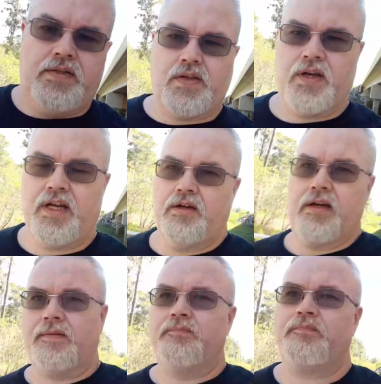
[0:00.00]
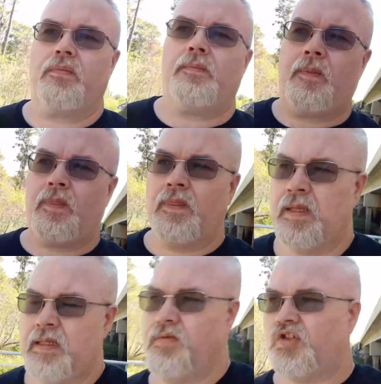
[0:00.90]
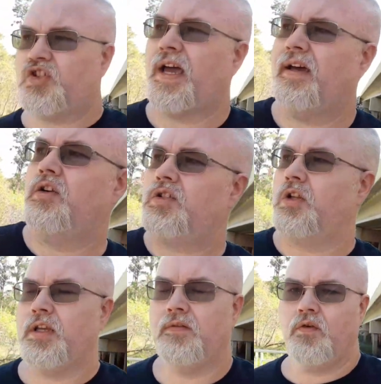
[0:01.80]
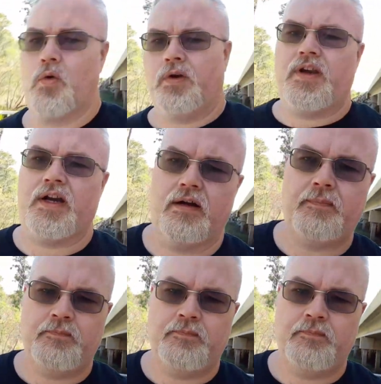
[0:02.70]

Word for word: So at any rate, the shadows looking for their